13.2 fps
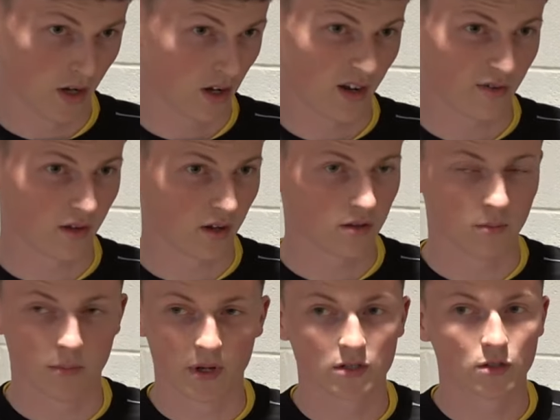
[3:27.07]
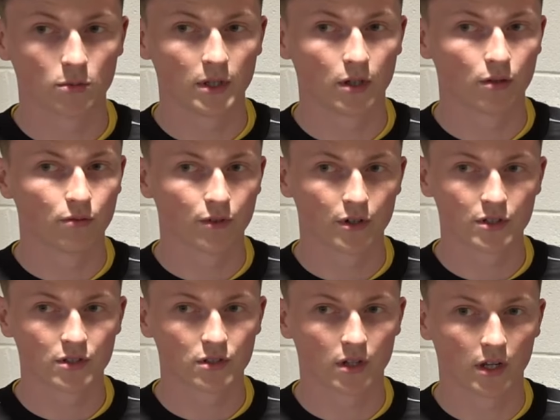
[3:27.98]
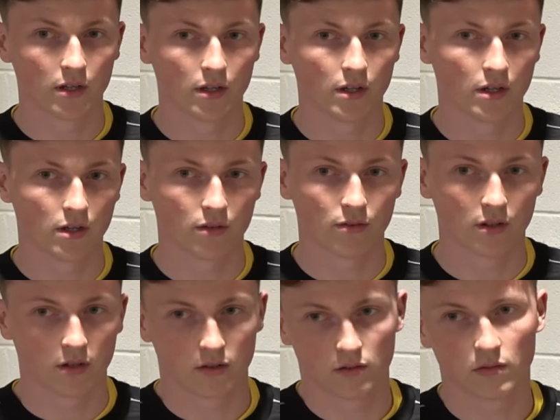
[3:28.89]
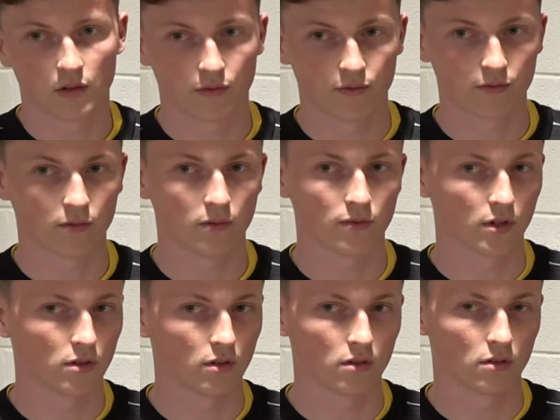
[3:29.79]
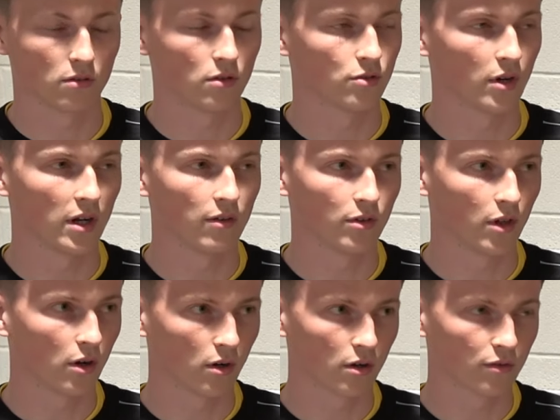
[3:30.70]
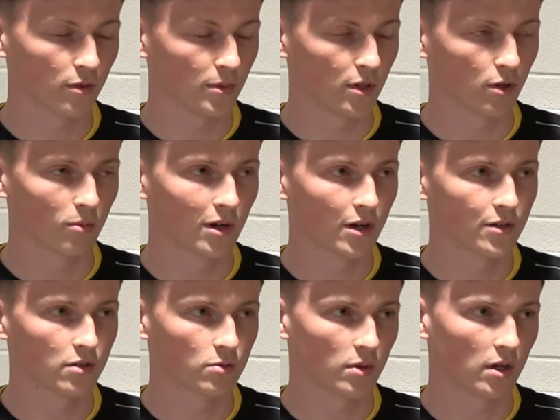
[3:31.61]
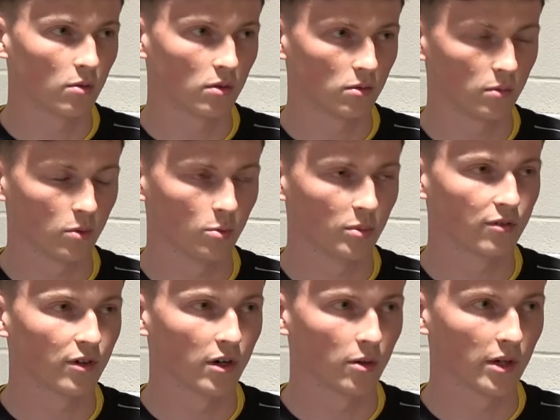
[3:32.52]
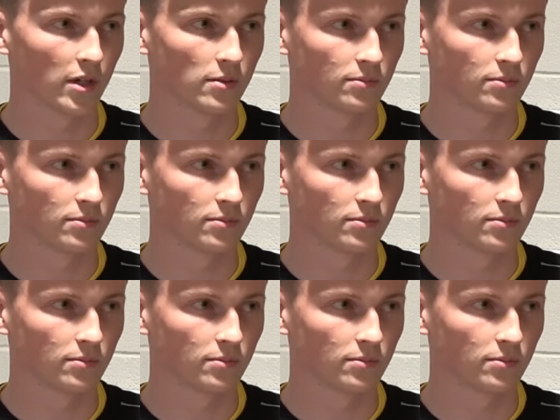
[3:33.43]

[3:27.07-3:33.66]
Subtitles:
I think the mix will be good for us, and I think if we've got the drive and the hunger from the young players as well, we won't be far away.